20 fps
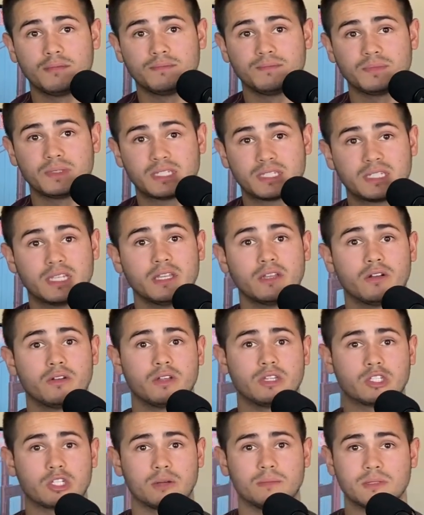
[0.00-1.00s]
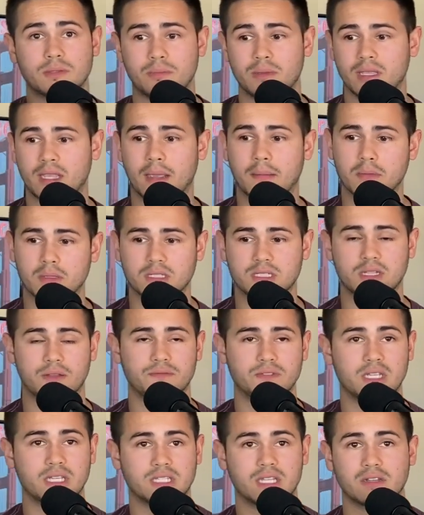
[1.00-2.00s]
skill in terms of being able to stuff
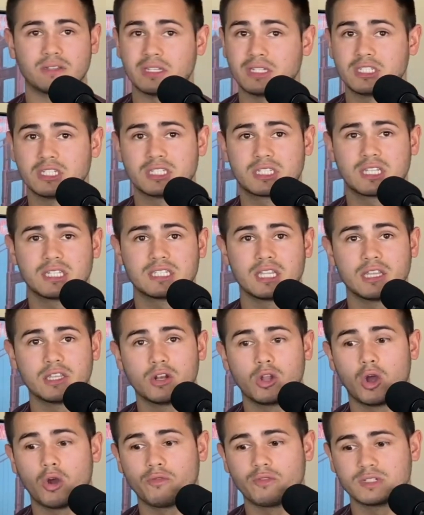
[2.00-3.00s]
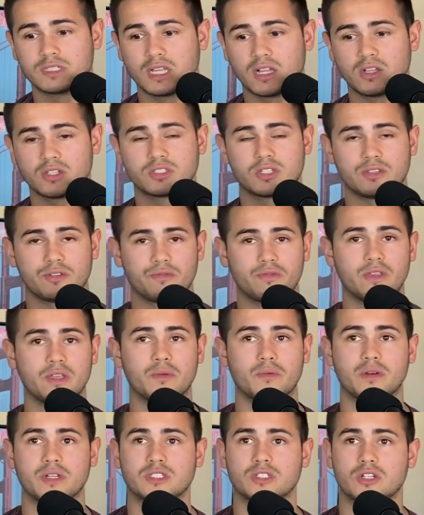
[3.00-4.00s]
takedown. He just gets a little overzealous on the feet
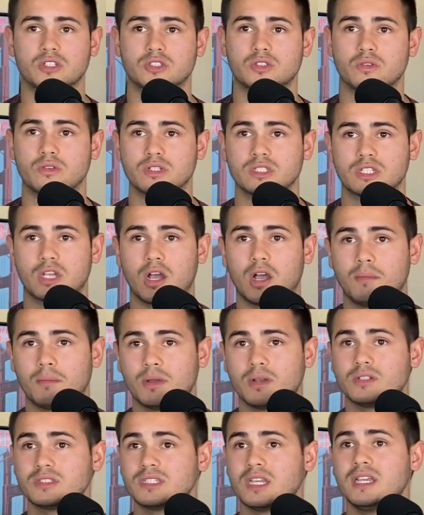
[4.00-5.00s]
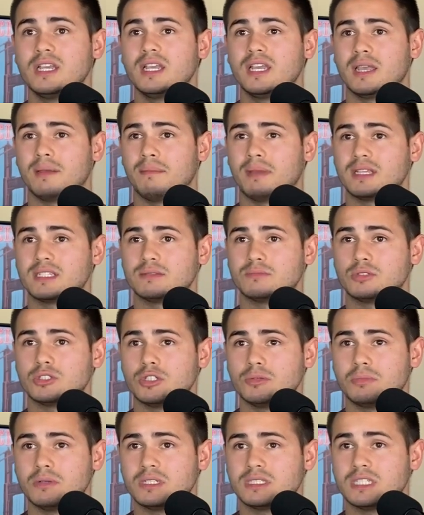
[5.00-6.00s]
when he starts throwing his combos and makes some
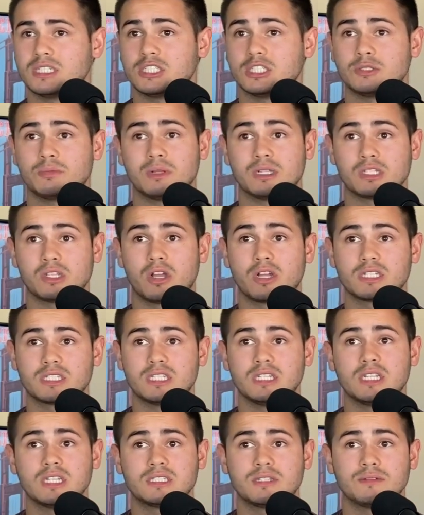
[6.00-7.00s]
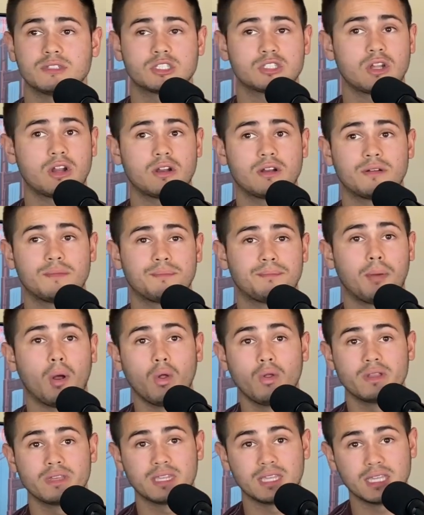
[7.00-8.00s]
stupid decisions. But as long as he doesn't start
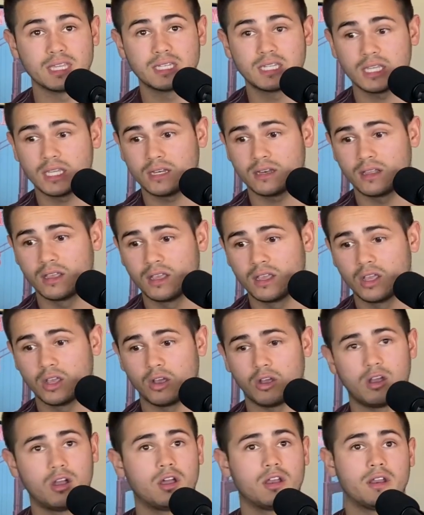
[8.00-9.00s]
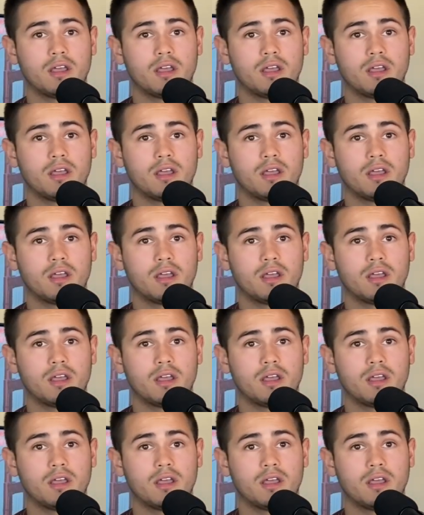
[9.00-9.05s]
pulling guillotine on